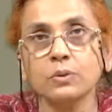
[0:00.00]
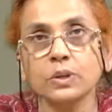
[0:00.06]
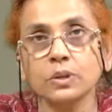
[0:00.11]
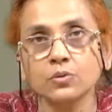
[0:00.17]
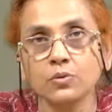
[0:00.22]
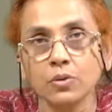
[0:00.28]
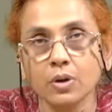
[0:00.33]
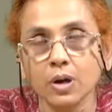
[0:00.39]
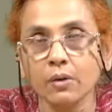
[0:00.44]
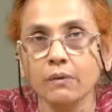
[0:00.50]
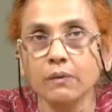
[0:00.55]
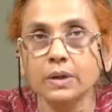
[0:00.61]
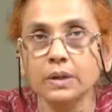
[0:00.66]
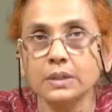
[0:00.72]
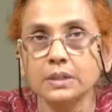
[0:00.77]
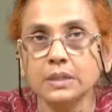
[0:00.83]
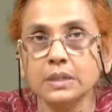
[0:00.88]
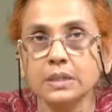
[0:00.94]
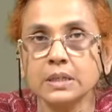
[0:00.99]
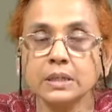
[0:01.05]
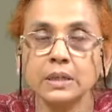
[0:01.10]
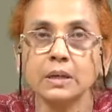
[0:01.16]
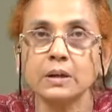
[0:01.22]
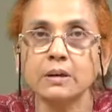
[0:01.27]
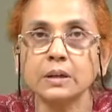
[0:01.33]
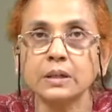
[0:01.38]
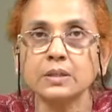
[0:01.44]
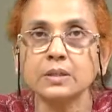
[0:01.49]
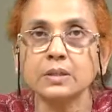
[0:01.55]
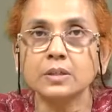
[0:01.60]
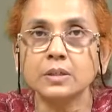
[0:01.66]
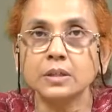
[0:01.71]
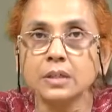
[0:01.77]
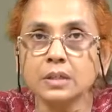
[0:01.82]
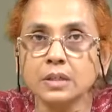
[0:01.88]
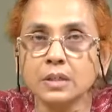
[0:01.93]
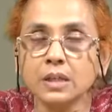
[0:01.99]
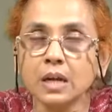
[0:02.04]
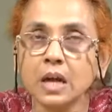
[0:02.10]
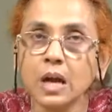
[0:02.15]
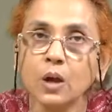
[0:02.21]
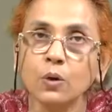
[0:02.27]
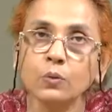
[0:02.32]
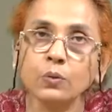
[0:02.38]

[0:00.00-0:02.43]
Eudora Welty in a greater detail,